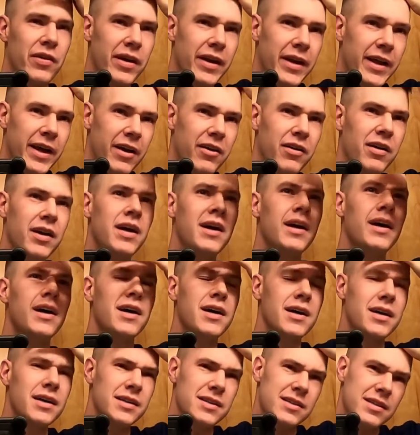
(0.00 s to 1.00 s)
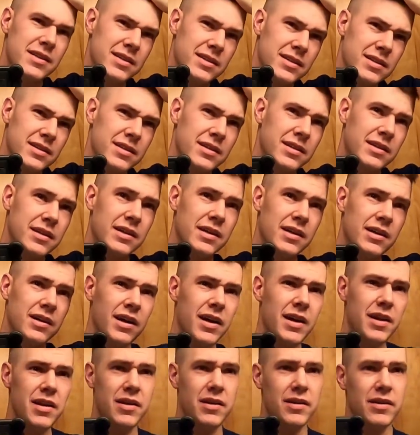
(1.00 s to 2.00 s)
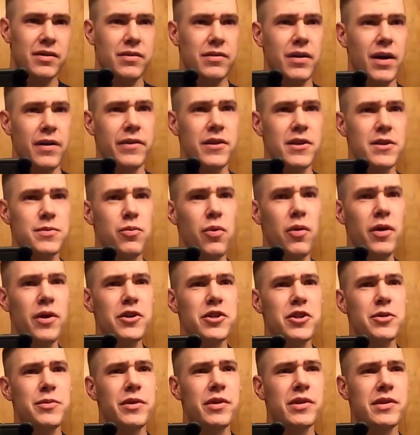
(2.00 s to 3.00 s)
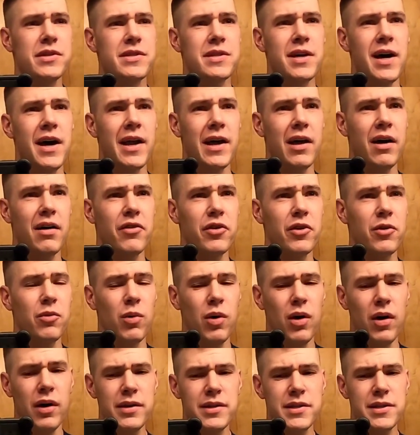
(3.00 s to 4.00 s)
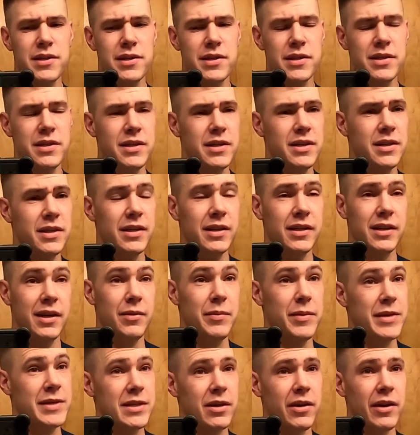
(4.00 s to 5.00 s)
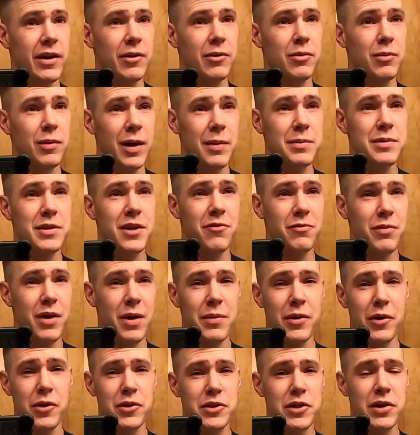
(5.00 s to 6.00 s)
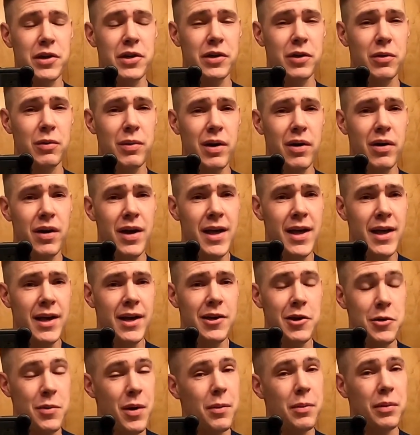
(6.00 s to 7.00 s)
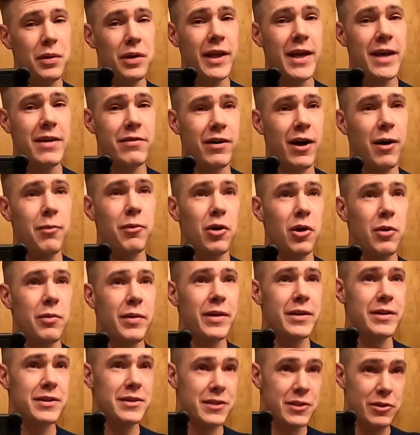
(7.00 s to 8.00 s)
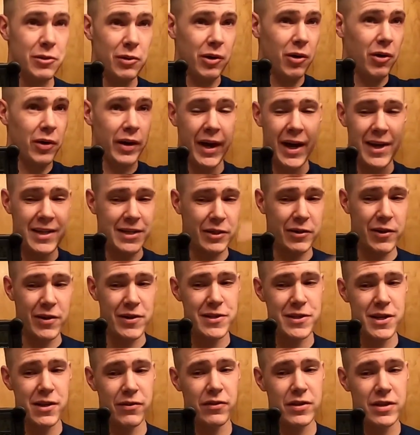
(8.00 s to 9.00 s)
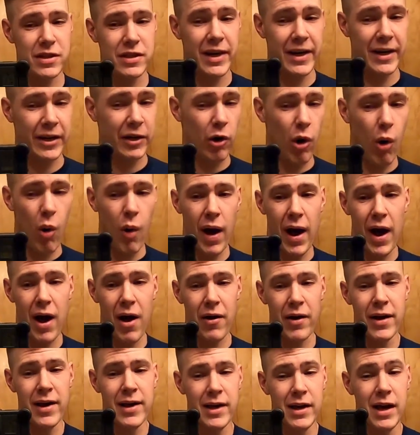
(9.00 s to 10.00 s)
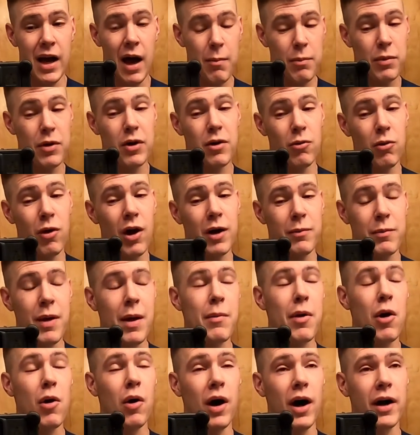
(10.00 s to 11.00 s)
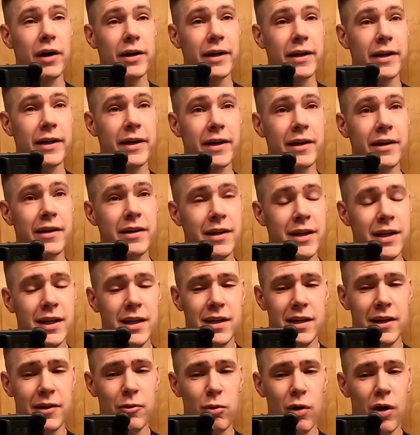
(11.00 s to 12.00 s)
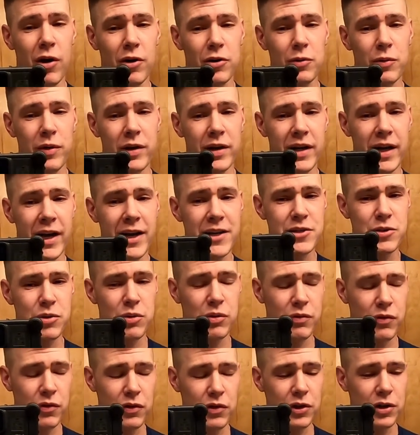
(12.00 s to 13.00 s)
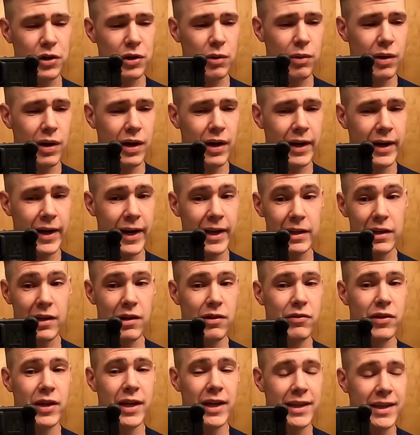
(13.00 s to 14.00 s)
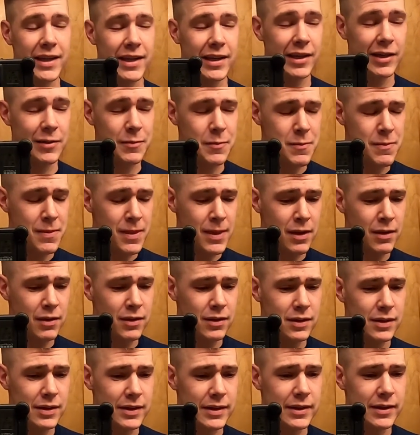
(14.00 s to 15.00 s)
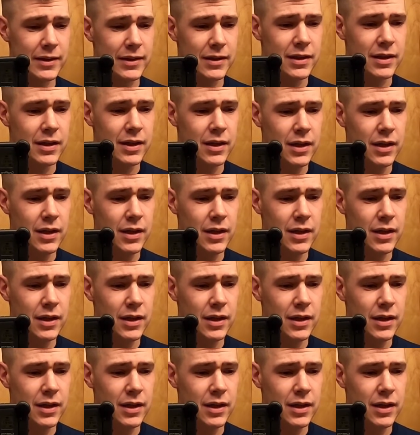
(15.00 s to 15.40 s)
right now. All right, at this point, you should be able to however you want. Uh, let me tell you, when I'm doing my military career, you better believe I'm going to be doing all kinds of crazy stuff. Let's let it grow out. I'm going to rock my mohawk again. I rocked one in high school for a little while, and I love that thing. But